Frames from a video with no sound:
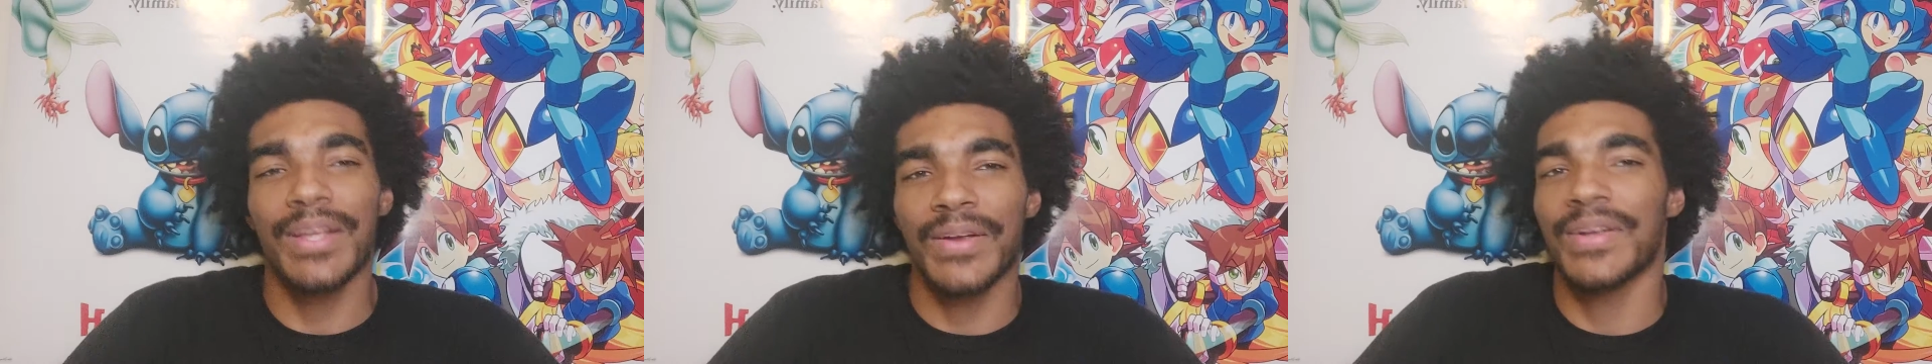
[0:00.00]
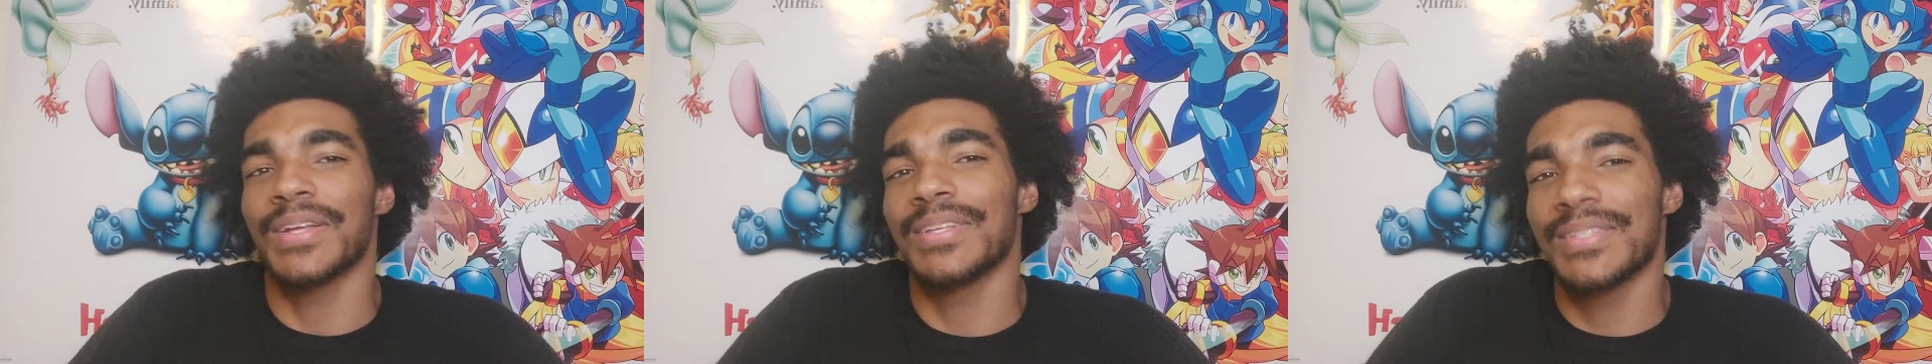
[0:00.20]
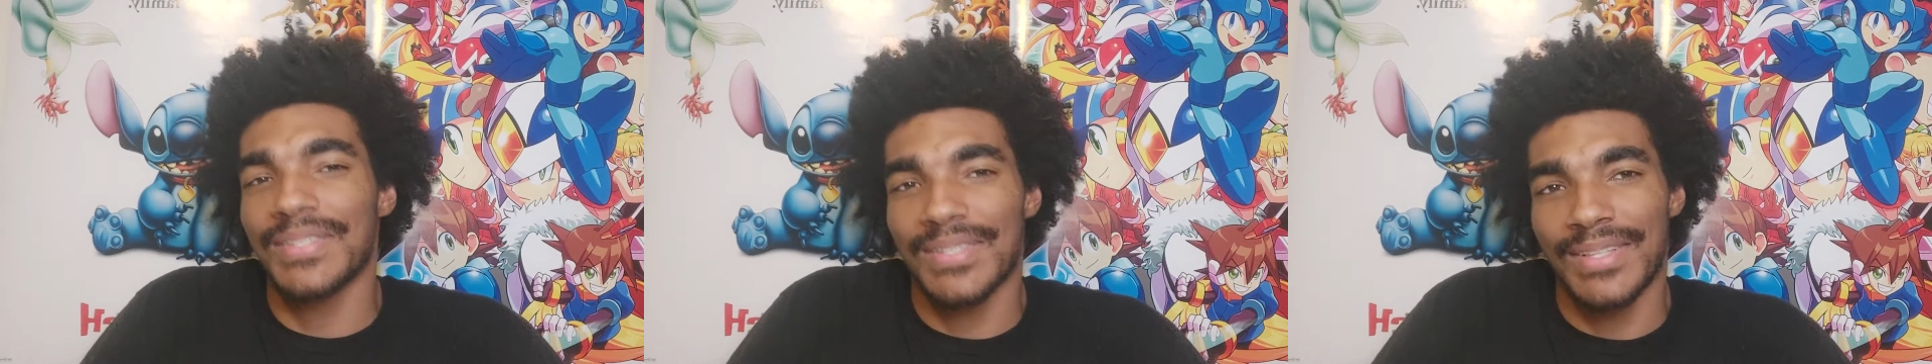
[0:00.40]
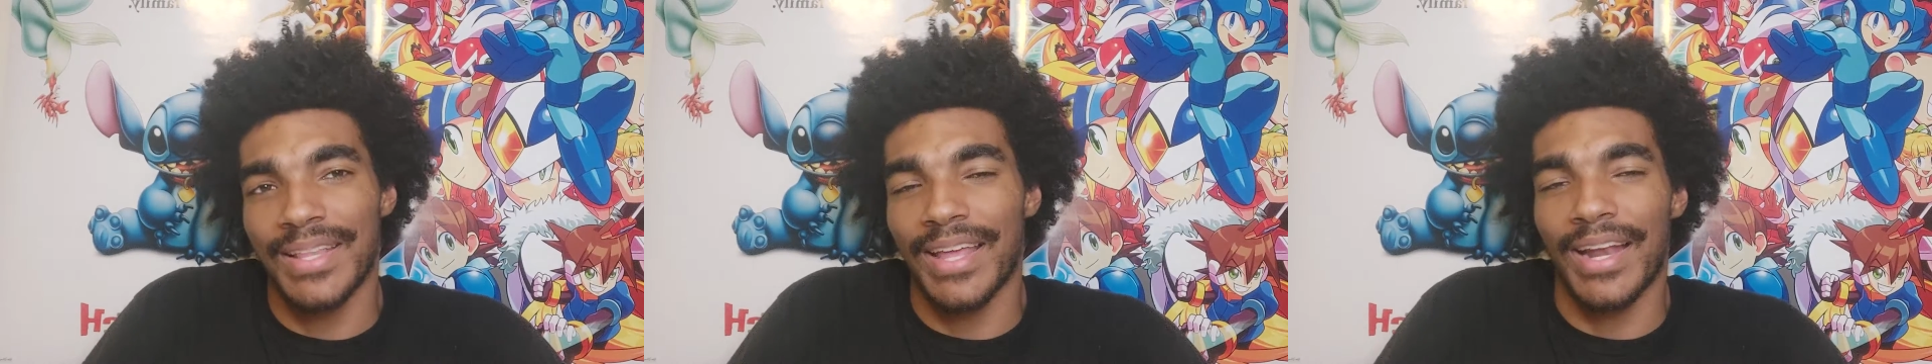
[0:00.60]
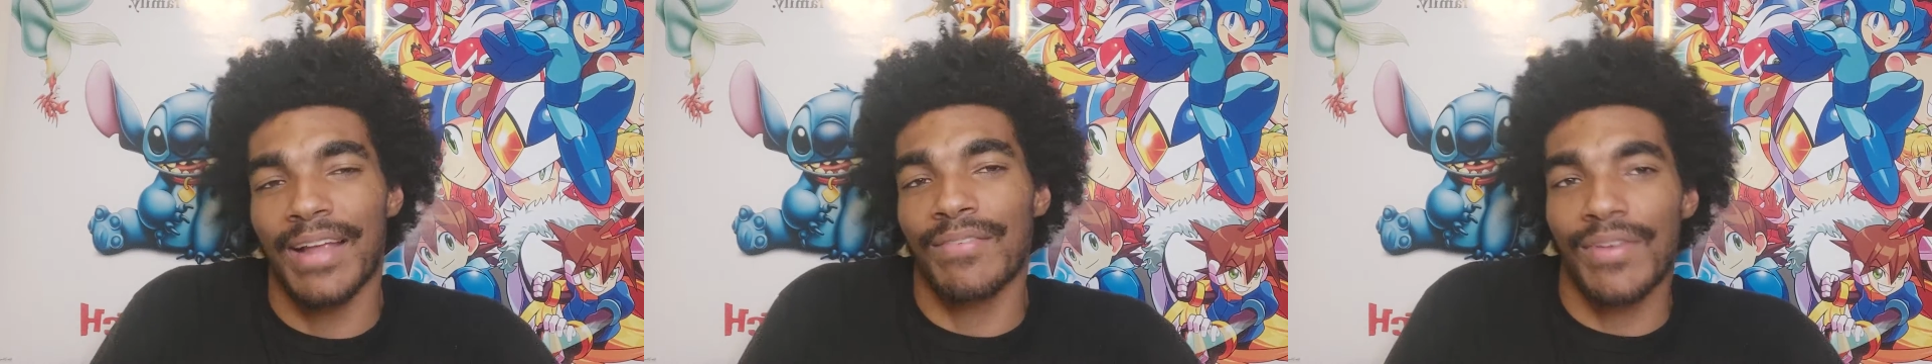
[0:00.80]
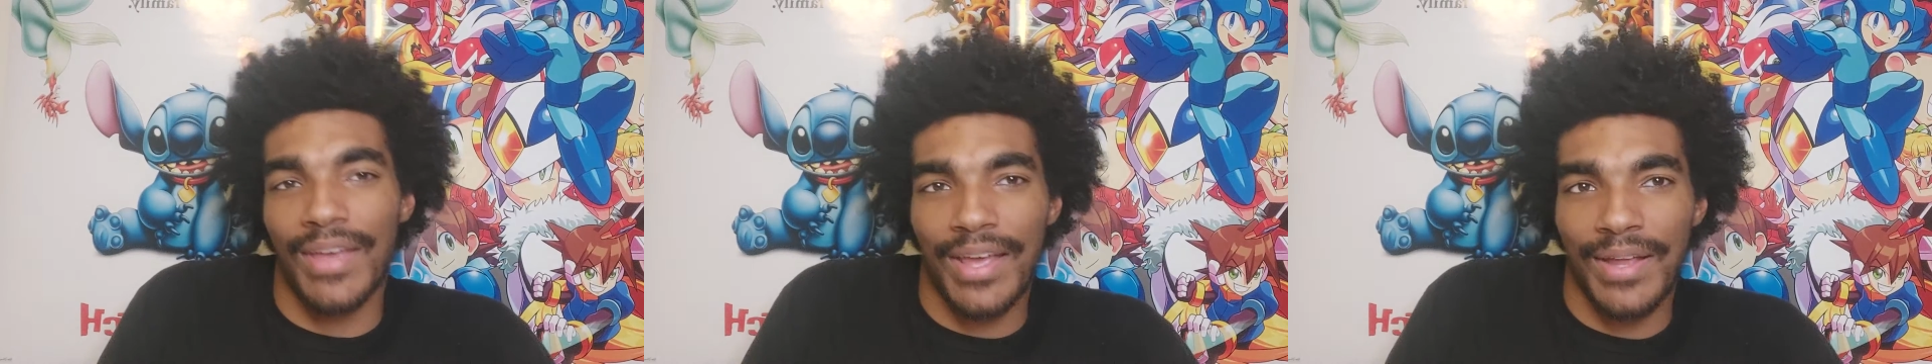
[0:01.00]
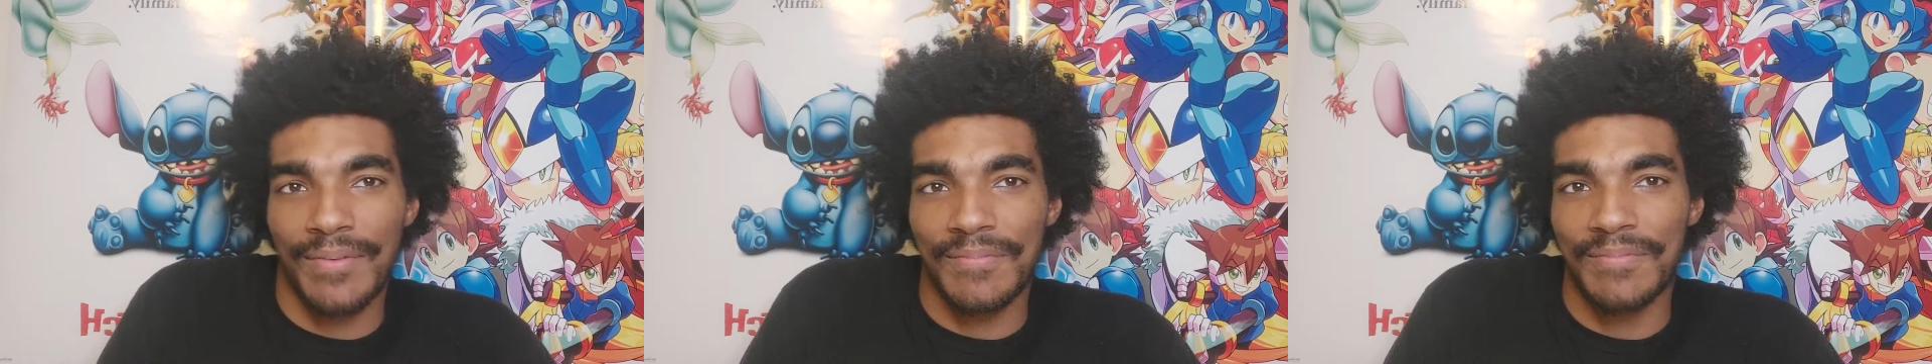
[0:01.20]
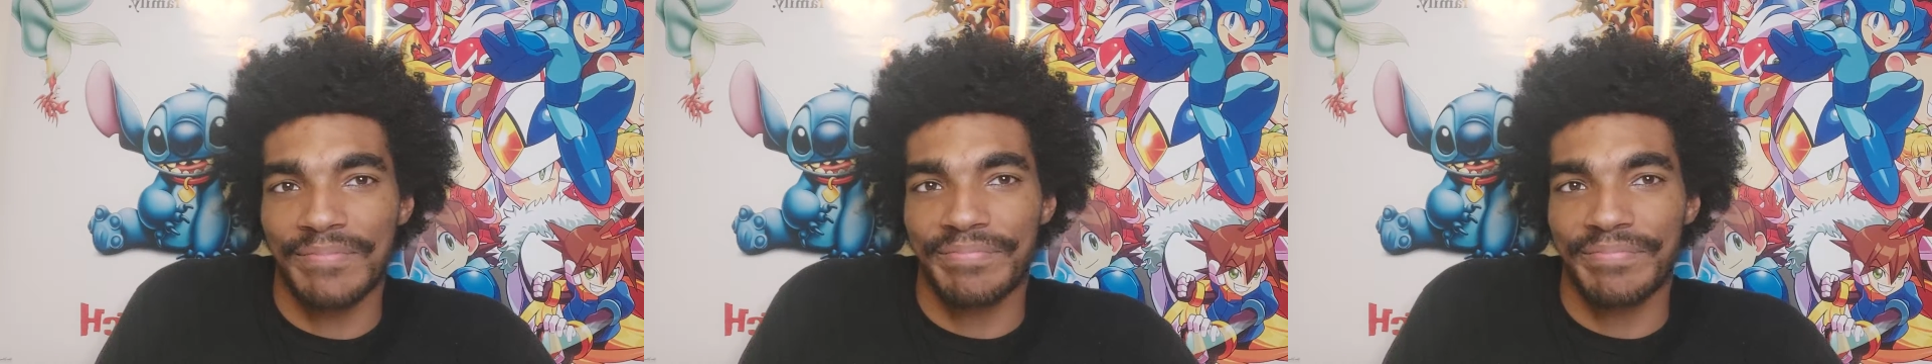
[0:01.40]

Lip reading: theories that I've had.